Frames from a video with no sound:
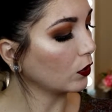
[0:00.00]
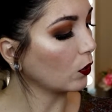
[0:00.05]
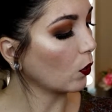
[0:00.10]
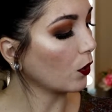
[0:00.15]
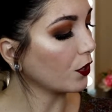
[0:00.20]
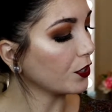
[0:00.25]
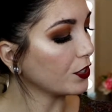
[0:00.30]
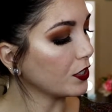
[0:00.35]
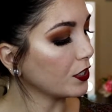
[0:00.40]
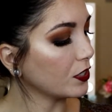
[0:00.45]

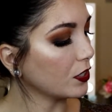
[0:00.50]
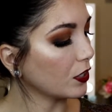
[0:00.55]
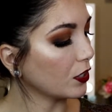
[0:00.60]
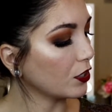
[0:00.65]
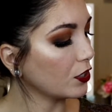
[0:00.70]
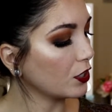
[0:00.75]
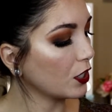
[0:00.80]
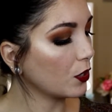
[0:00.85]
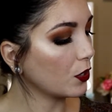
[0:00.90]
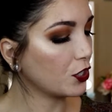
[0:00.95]
gorgeous, they're
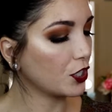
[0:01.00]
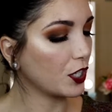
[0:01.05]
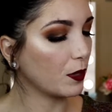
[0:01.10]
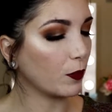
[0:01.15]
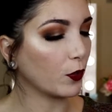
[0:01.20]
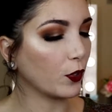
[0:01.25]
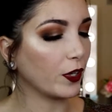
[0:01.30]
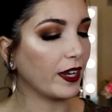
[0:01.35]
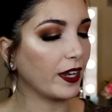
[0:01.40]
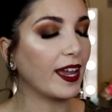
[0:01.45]
so
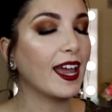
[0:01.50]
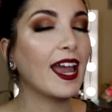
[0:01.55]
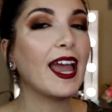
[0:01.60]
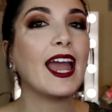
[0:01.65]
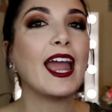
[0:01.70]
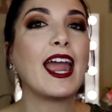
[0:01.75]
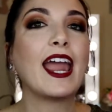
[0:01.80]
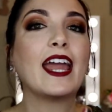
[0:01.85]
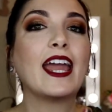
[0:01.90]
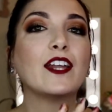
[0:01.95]
shimmery,
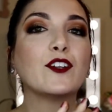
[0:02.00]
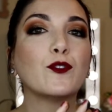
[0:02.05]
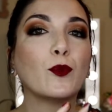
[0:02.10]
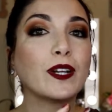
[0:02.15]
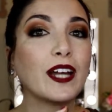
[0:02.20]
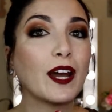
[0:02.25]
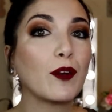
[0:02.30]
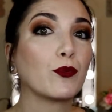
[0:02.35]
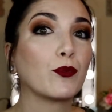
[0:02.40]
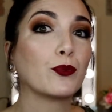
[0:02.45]
and what
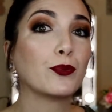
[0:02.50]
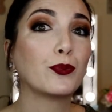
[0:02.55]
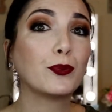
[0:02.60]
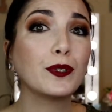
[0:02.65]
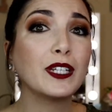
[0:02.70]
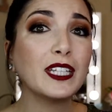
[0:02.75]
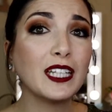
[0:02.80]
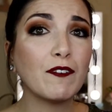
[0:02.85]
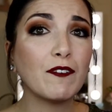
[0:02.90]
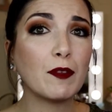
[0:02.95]
I
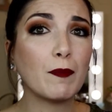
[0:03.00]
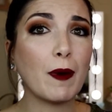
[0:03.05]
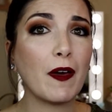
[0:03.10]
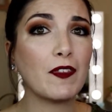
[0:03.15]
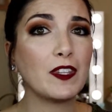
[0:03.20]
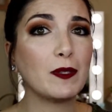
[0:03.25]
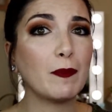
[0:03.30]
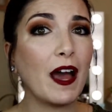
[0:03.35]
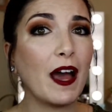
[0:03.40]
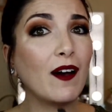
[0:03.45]
really love about
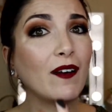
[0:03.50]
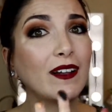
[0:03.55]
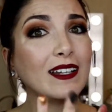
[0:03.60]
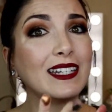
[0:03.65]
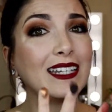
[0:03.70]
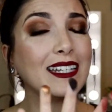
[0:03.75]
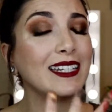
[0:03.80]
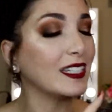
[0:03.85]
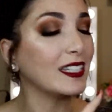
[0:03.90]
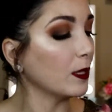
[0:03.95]
this palette
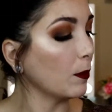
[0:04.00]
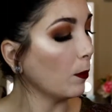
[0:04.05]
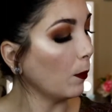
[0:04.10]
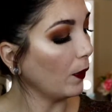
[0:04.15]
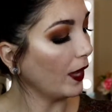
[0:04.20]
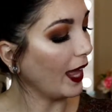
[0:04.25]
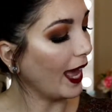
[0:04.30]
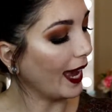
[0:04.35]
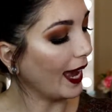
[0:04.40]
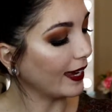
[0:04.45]
is the
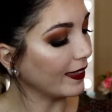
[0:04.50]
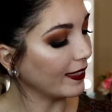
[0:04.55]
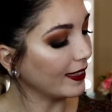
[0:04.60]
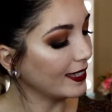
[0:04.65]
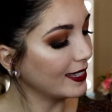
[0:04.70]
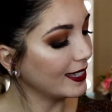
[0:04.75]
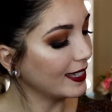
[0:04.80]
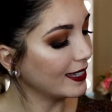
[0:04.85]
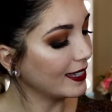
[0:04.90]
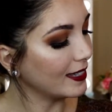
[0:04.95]
black. This
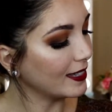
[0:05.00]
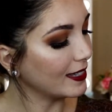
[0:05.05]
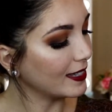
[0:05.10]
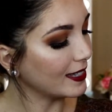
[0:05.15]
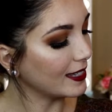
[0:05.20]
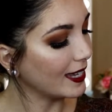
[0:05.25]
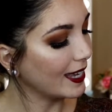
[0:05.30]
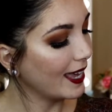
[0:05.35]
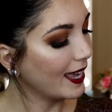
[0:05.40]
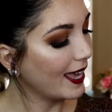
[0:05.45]
is
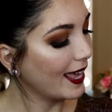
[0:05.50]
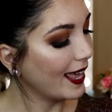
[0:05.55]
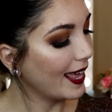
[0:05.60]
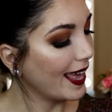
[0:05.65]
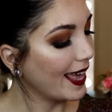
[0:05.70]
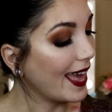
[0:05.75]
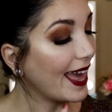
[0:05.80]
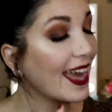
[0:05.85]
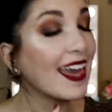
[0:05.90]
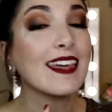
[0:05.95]

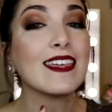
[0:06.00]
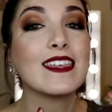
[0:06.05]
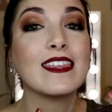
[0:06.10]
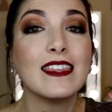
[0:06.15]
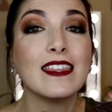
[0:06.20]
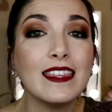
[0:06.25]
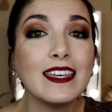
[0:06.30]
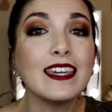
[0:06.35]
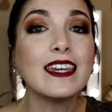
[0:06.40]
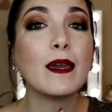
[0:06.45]

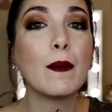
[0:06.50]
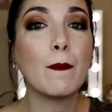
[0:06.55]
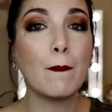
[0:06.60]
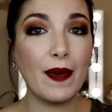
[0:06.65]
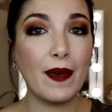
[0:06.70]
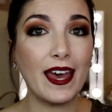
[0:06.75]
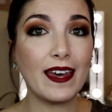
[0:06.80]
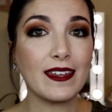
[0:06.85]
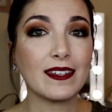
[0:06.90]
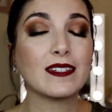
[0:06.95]
the
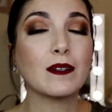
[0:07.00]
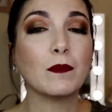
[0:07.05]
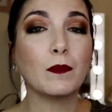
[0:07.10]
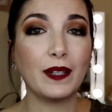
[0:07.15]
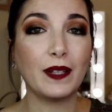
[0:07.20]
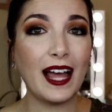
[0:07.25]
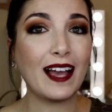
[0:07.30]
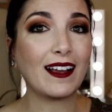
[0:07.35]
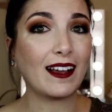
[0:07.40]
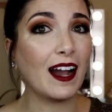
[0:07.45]
best
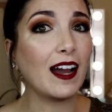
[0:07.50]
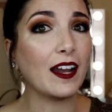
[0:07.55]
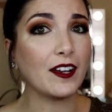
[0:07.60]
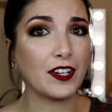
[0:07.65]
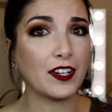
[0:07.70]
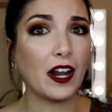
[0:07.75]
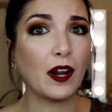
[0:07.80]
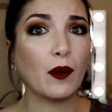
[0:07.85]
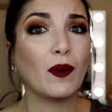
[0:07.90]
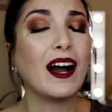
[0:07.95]
black
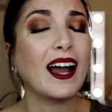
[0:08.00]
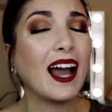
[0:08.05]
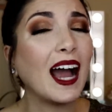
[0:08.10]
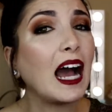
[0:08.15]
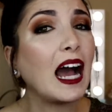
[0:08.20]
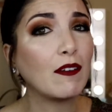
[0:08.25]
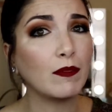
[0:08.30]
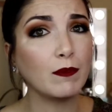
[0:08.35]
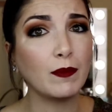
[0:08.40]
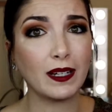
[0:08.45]
eyeshadow I
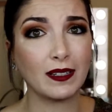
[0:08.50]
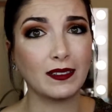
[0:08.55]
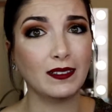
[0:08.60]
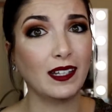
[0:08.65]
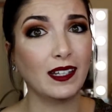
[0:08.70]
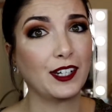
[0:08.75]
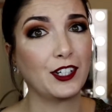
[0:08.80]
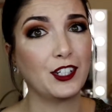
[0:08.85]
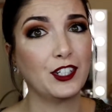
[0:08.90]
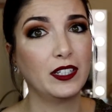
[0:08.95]
have in my
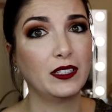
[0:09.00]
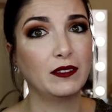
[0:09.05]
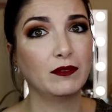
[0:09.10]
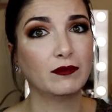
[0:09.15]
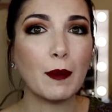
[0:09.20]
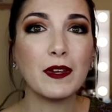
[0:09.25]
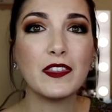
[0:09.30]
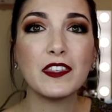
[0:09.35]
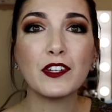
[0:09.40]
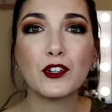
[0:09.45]
collection. I
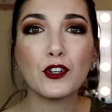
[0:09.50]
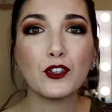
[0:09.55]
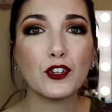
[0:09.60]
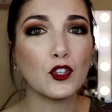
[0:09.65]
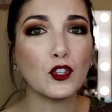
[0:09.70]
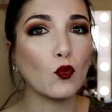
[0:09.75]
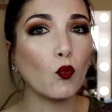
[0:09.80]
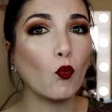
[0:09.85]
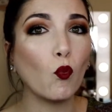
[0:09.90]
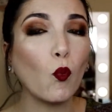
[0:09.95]
mean, these are
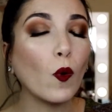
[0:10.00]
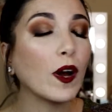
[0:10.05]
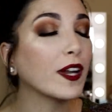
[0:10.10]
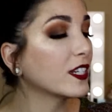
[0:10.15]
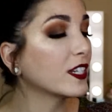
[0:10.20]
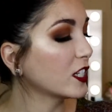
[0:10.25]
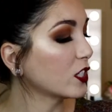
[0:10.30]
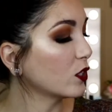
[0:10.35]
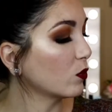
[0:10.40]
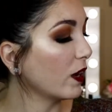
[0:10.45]
just one
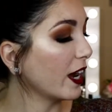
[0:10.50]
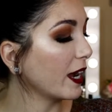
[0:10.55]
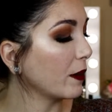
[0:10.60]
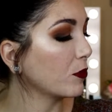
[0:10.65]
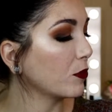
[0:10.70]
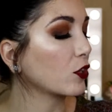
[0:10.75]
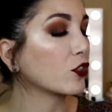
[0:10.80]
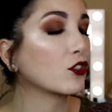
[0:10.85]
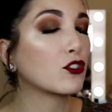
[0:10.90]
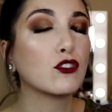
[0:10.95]
swipe.
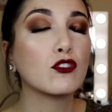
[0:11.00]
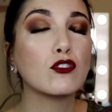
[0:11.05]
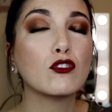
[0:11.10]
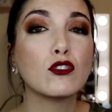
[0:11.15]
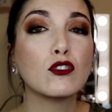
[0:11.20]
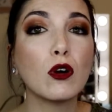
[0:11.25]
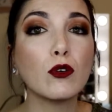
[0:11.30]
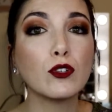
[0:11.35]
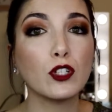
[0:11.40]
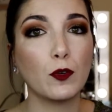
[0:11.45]
They're
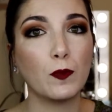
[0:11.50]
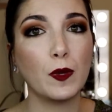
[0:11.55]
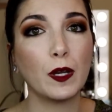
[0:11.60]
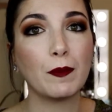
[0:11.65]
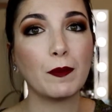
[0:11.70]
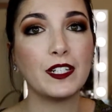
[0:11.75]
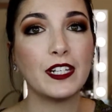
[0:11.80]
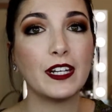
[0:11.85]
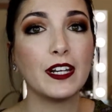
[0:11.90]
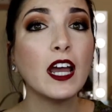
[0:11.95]
so
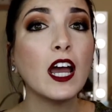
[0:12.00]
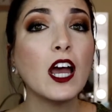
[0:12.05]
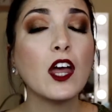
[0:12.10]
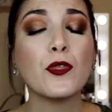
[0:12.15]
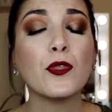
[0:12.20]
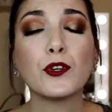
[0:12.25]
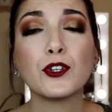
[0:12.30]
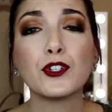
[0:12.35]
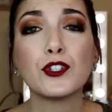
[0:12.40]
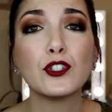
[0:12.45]
pigmented.
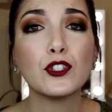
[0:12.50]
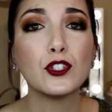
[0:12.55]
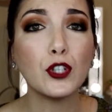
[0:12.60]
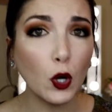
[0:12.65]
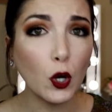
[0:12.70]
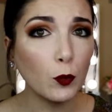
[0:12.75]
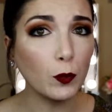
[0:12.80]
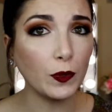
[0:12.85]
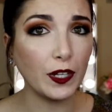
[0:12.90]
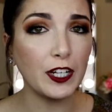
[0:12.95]
They're
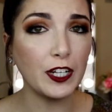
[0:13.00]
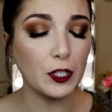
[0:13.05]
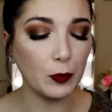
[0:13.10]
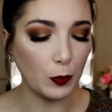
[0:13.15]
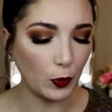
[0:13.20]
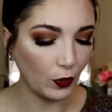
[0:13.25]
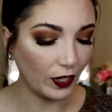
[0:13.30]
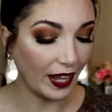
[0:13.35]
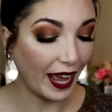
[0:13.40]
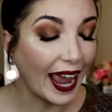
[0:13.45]
so
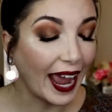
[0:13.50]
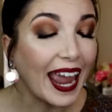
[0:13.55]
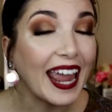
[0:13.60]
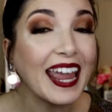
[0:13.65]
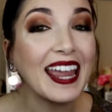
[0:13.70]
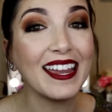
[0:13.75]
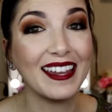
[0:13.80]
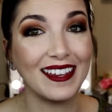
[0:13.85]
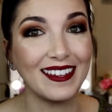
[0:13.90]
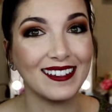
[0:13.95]
blendable,
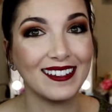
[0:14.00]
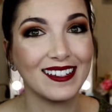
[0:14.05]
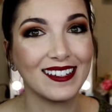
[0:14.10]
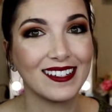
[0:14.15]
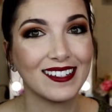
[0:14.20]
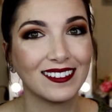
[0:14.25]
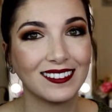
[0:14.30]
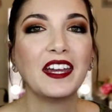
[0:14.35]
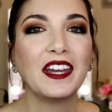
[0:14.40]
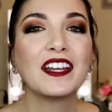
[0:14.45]
and
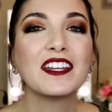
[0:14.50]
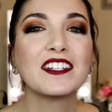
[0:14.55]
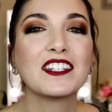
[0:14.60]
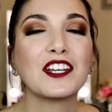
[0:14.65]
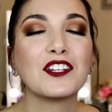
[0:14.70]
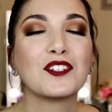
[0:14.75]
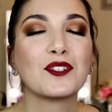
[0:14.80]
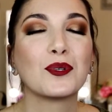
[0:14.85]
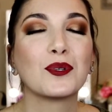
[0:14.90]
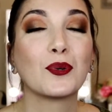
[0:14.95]
it is
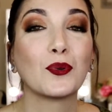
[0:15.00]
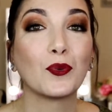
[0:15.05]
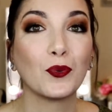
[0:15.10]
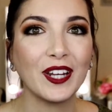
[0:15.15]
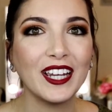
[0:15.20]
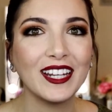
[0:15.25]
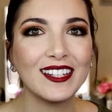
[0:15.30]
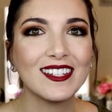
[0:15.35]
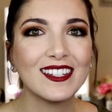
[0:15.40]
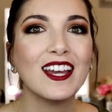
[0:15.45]
a
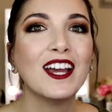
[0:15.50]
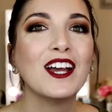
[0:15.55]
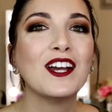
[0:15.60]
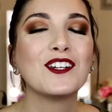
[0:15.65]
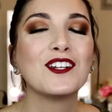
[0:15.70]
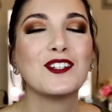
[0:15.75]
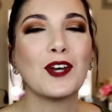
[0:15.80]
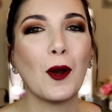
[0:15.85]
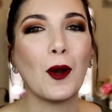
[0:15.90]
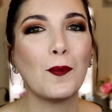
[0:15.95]
treat
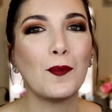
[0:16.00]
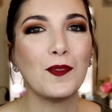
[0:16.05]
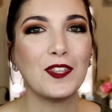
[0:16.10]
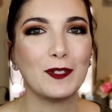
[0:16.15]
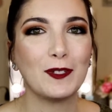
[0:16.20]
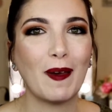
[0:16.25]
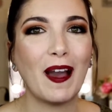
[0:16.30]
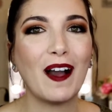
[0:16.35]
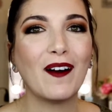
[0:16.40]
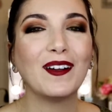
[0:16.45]
to open this
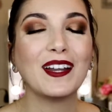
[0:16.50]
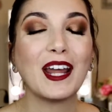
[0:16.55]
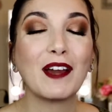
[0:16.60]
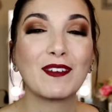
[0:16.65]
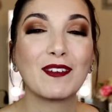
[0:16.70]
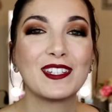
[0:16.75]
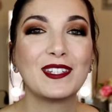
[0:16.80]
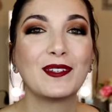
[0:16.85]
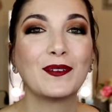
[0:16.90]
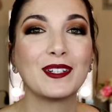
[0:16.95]
palette every
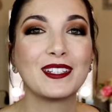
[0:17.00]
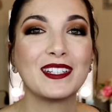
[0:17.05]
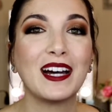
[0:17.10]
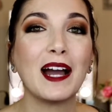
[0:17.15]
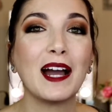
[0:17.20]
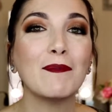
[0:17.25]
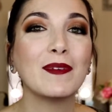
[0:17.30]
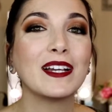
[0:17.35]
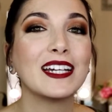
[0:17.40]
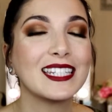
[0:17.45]
single time
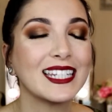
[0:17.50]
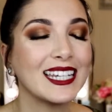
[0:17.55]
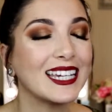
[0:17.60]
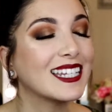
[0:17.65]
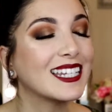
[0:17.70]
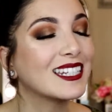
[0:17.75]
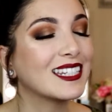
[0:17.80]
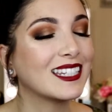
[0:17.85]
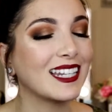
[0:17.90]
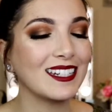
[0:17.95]
because it
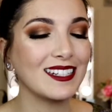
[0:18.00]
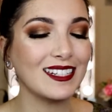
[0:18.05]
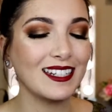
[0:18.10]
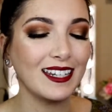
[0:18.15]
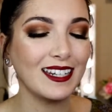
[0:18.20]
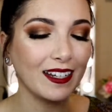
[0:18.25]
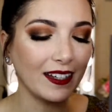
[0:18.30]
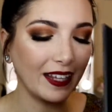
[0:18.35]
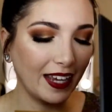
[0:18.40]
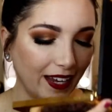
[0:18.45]
is
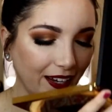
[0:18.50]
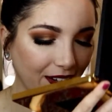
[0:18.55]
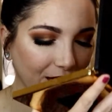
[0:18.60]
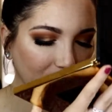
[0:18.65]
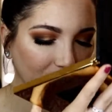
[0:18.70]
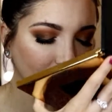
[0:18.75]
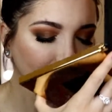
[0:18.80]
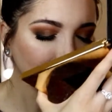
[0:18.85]
scented, and